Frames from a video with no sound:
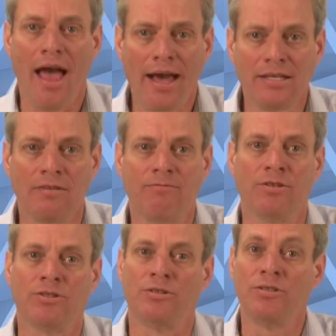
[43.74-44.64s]
Active
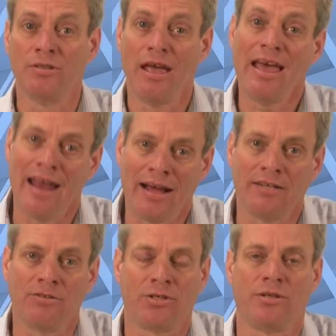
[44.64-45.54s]
filters, and
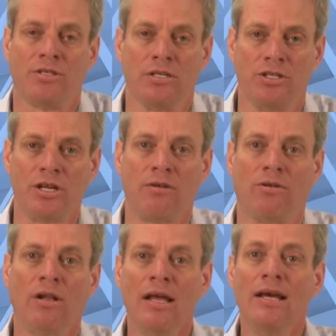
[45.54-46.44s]
active circuits in
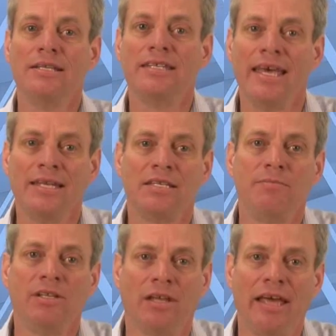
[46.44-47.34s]
general, tend to
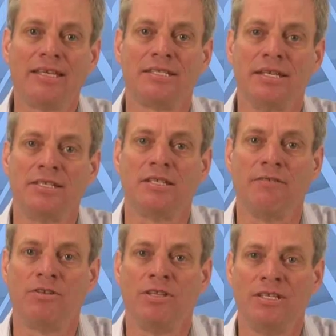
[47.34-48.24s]
be less
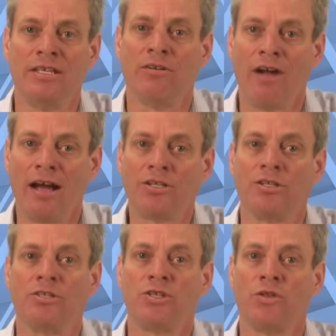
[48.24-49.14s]
sensitive to these
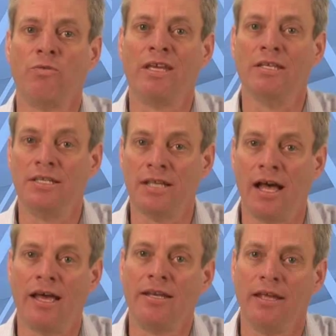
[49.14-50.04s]
interactions so that we can
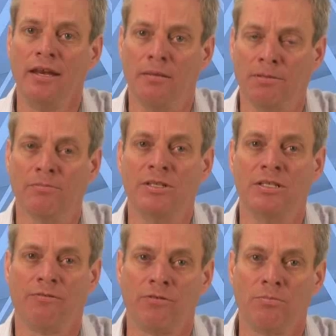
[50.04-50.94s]
design and implement
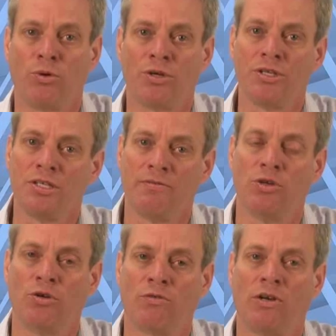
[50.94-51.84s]
different portions of
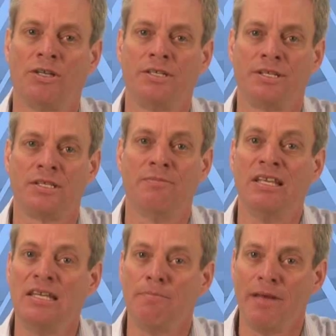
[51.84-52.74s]
an overall system
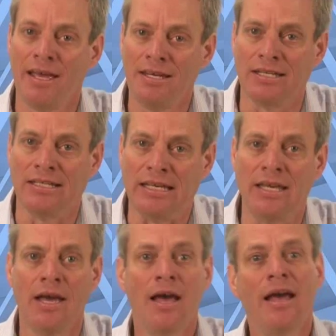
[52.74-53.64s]

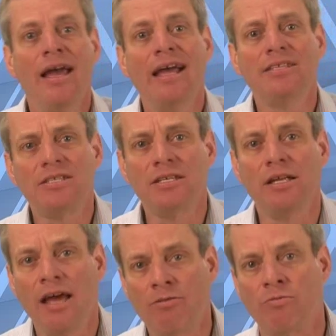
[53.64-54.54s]
independently and
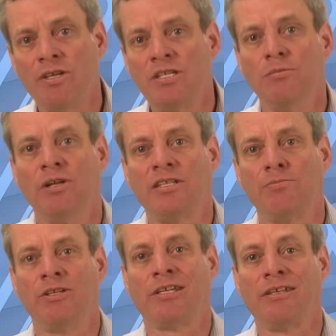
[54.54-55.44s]
still have a reasonable
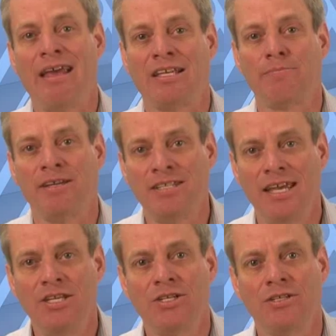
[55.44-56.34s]
expe-
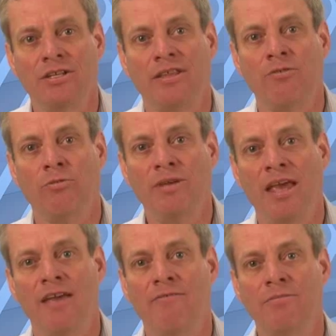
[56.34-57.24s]
expectation that they will
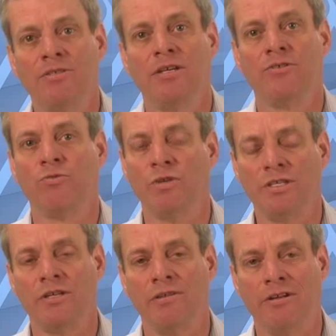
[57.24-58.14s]
behave themselves once
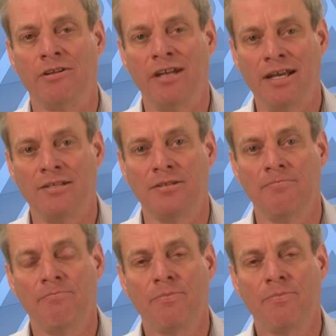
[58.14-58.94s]
they're interconnected.